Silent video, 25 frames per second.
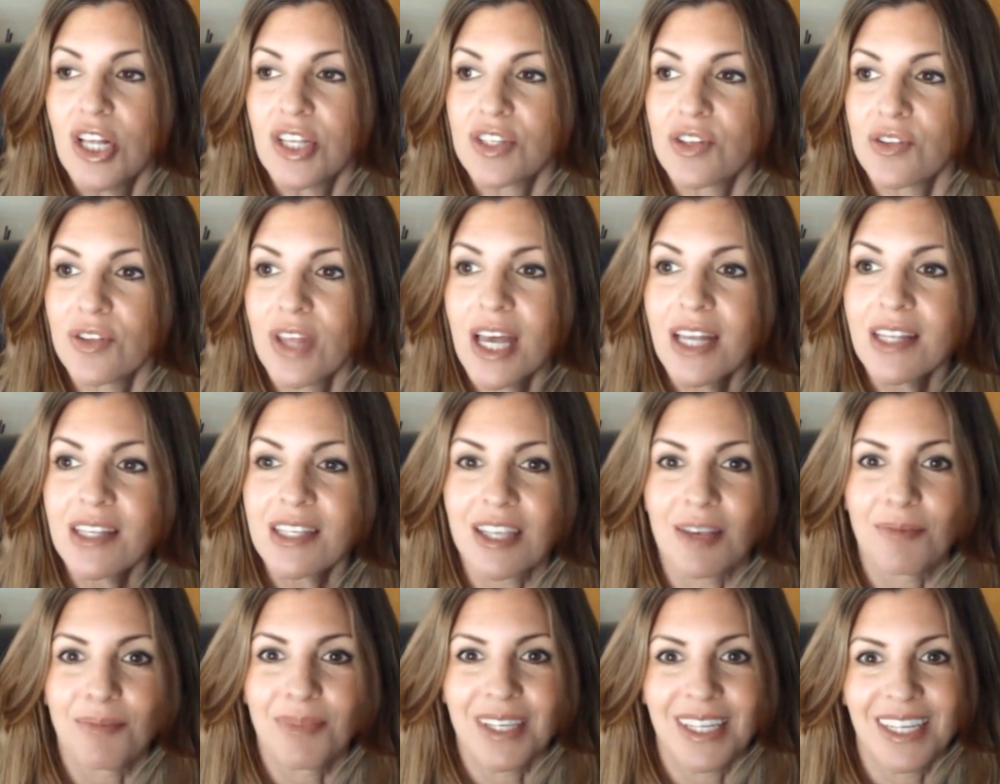So,
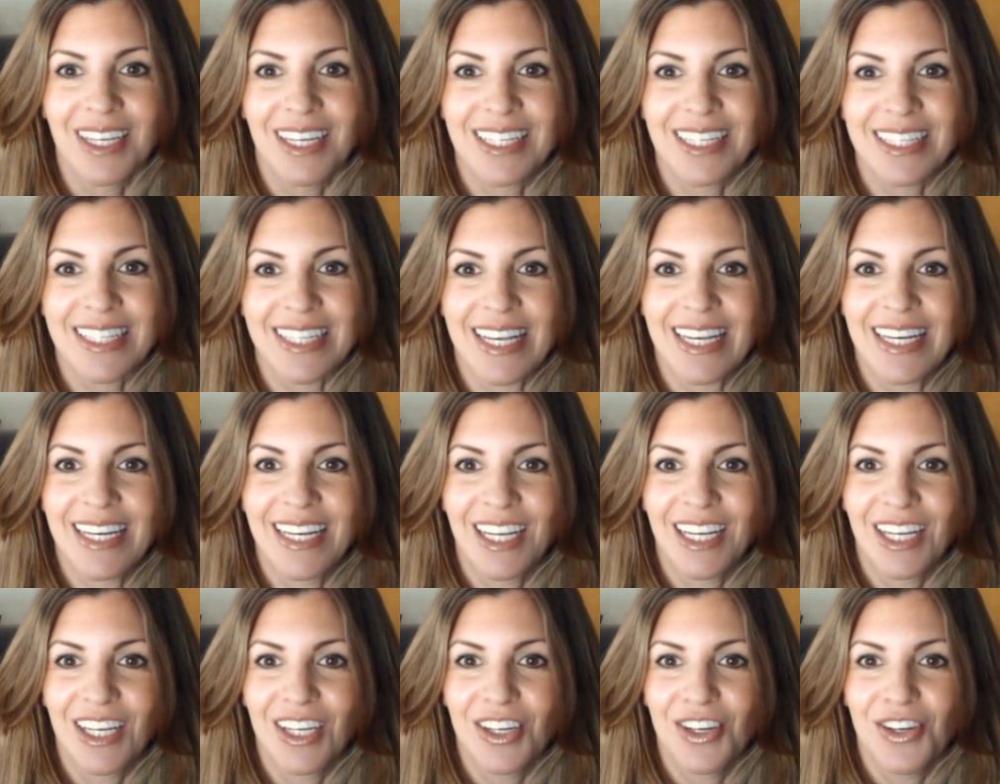that's something
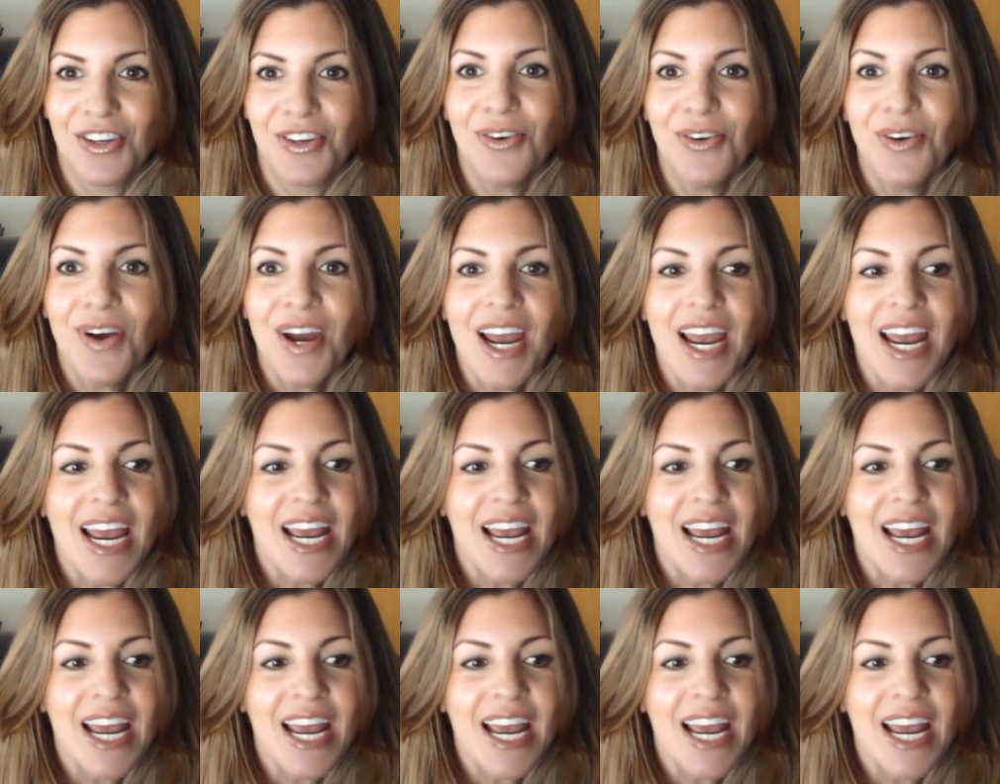exciting and new.